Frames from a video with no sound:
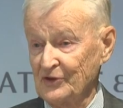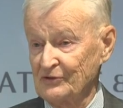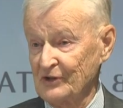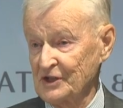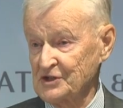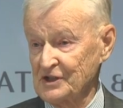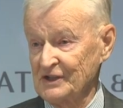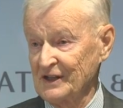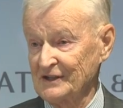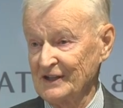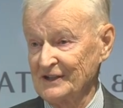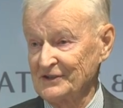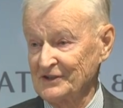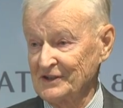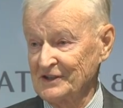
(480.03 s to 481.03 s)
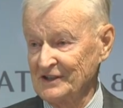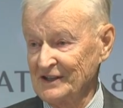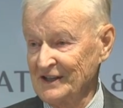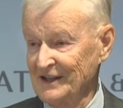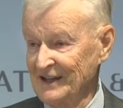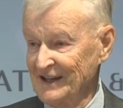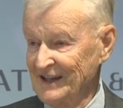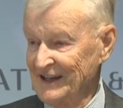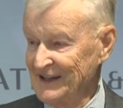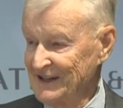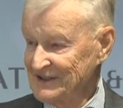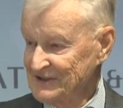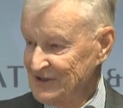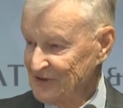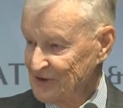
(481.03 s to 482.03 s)
the Russian identity, it
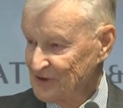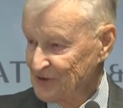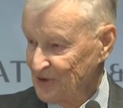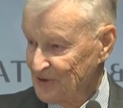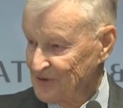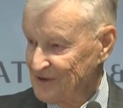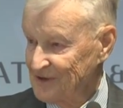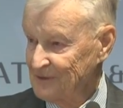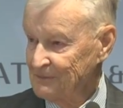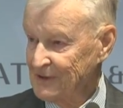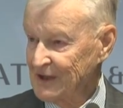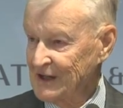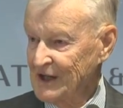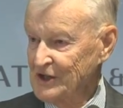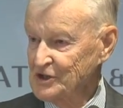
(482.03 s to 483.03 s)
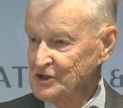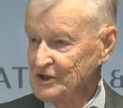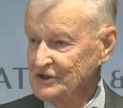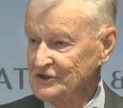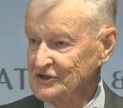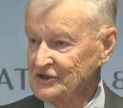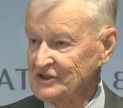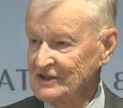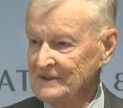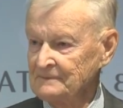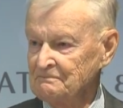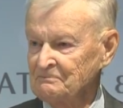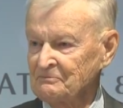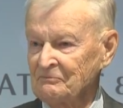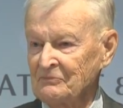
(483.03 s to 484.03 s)
has territorial implications,
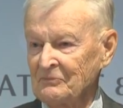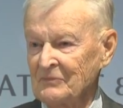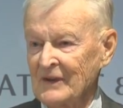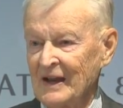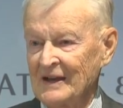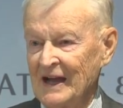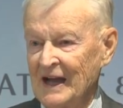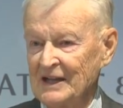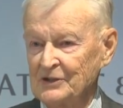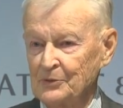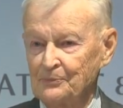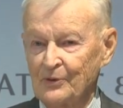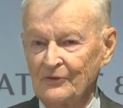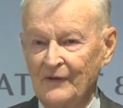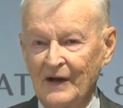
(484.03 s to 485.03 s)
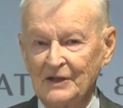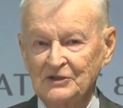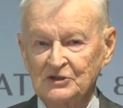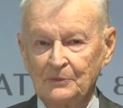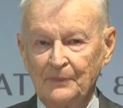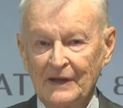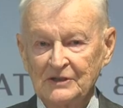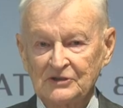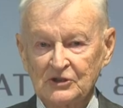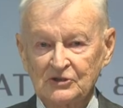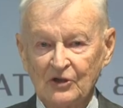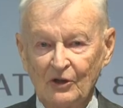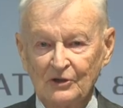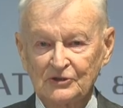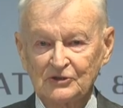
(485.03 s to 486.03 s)
and it provides the
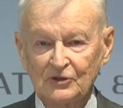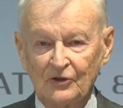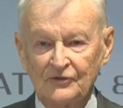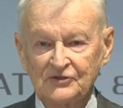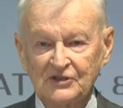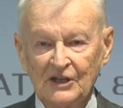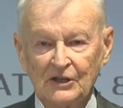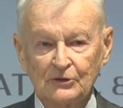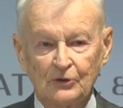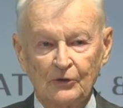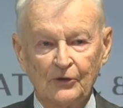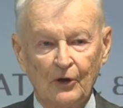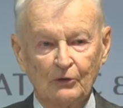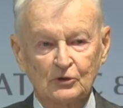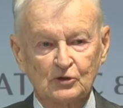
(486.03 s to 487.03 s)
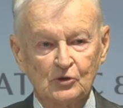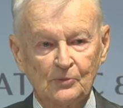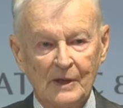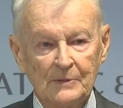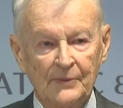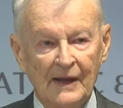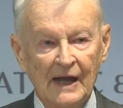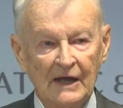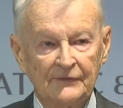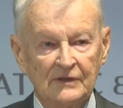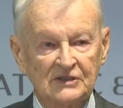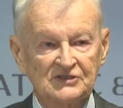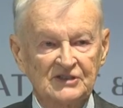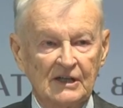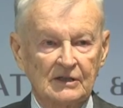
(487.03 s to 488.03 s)
basis also of saying to those who may be
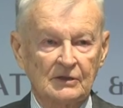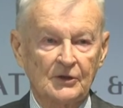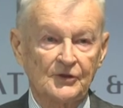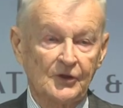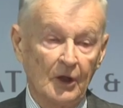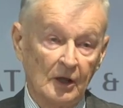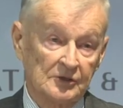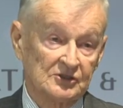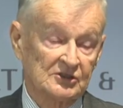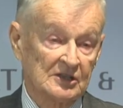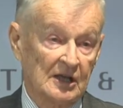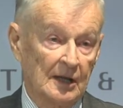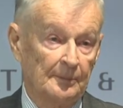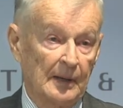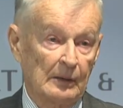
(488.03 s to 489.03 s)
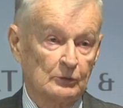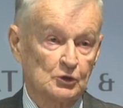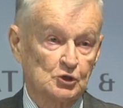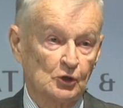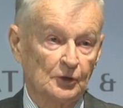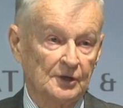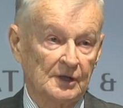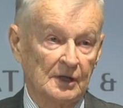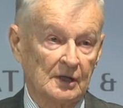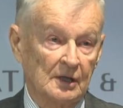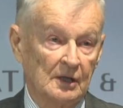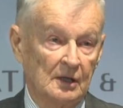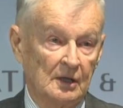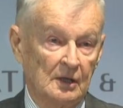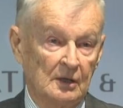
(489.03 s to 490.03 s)
having second thoughts about
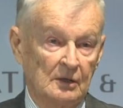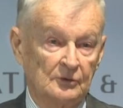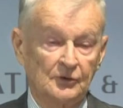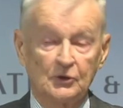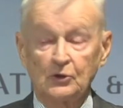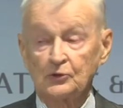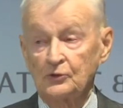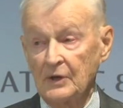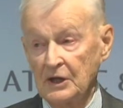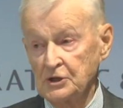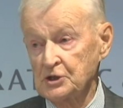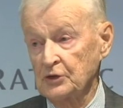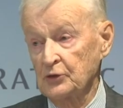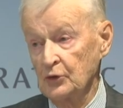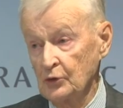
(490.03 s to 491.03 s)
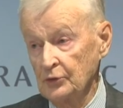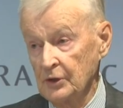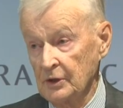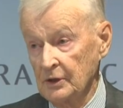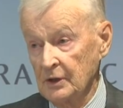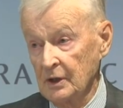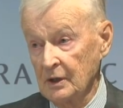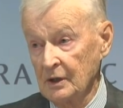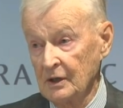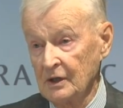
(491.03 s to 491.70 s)
joining the Eurasian Union